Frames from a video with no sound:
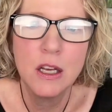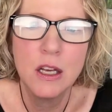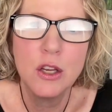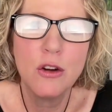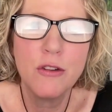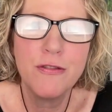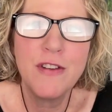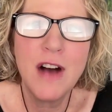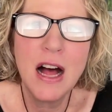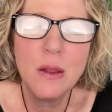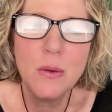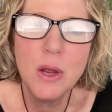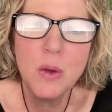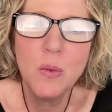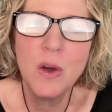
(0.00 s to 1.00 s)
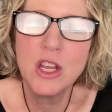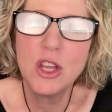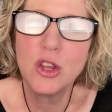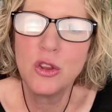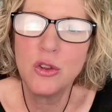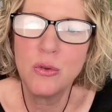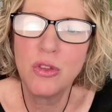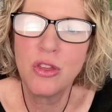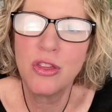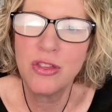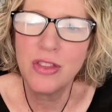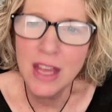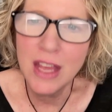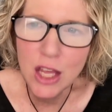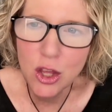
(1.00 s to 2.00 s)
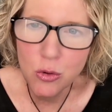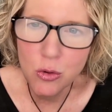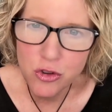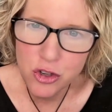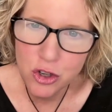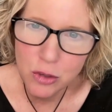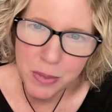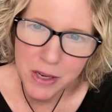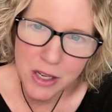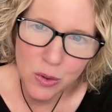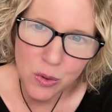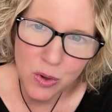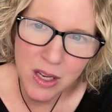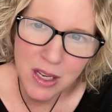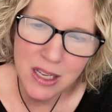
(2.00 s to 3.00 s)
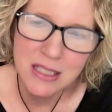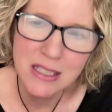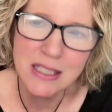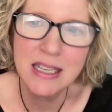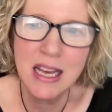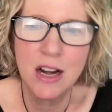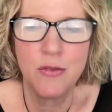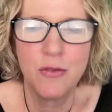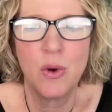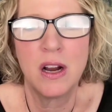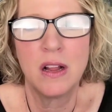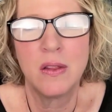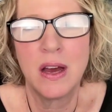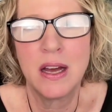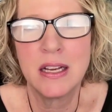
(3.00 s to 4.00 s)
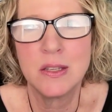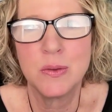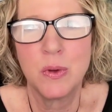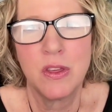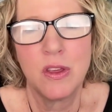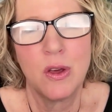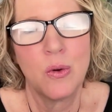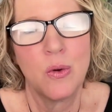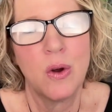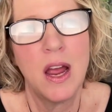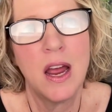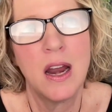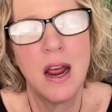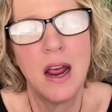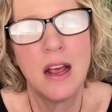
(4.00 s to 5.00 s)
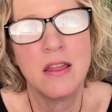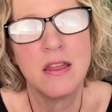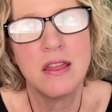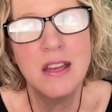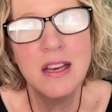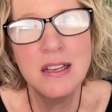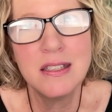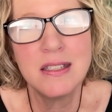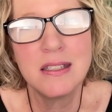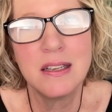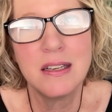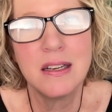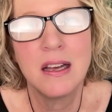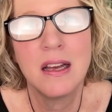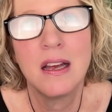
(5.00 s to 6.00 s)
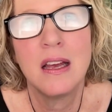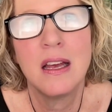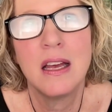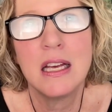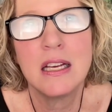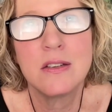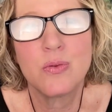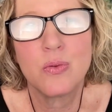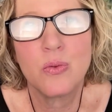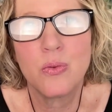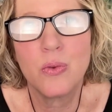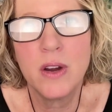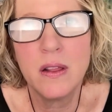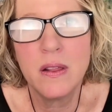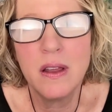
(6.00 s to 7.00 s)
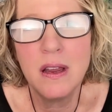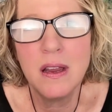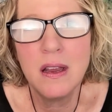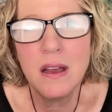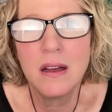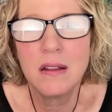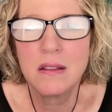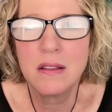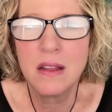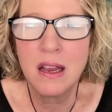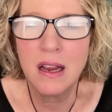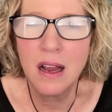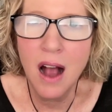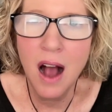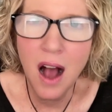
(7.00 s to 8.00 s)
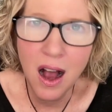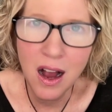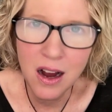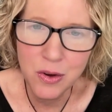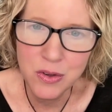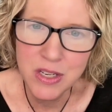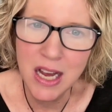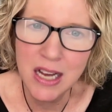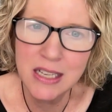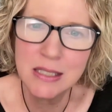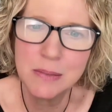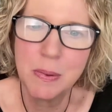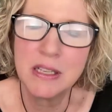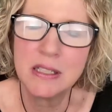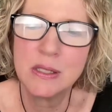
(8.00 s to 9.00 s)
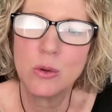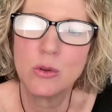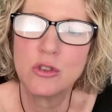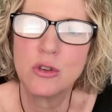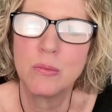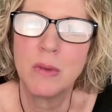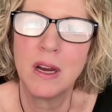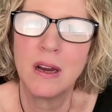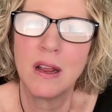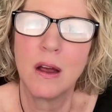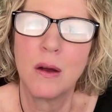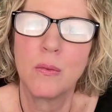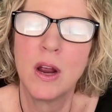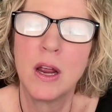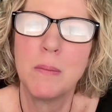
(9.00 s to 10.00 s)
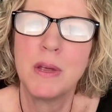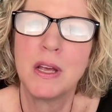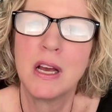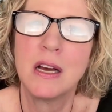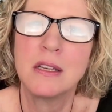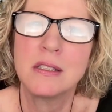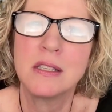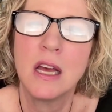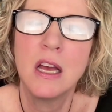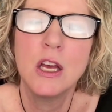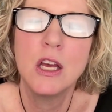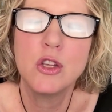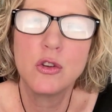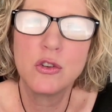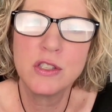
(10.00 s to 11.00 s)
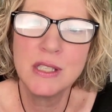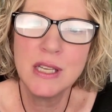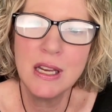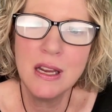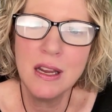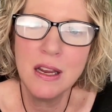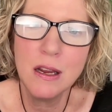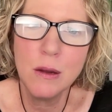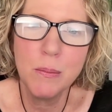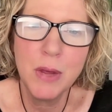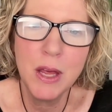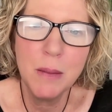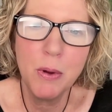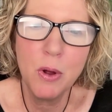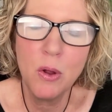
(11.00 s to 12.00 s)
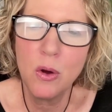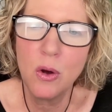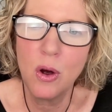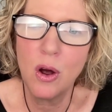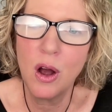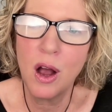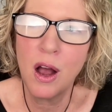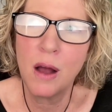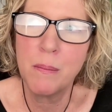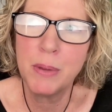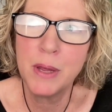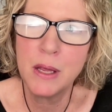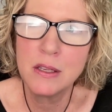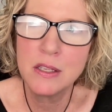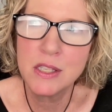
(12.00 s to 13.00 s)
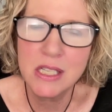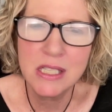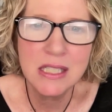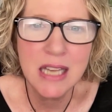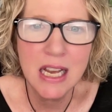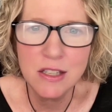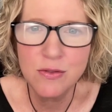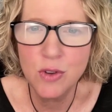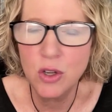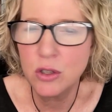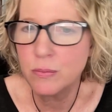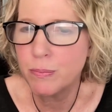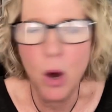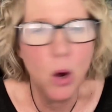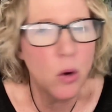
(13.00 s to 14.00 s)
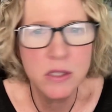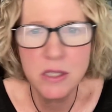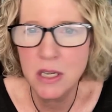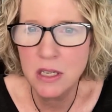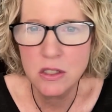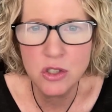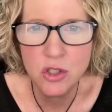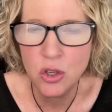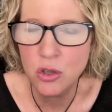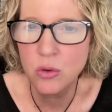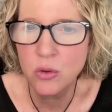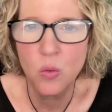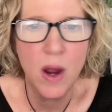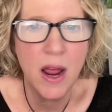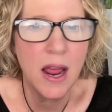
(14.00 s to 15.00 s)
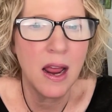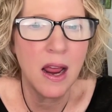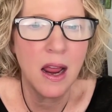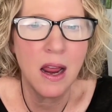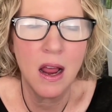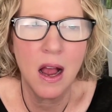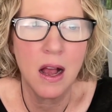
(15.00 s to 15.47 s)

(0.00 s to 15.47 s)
You're following what you think you should be doing instead of what aligns with you. And this is really like concretized by social media, right? Because you're seeing people be successful, posting a certain way,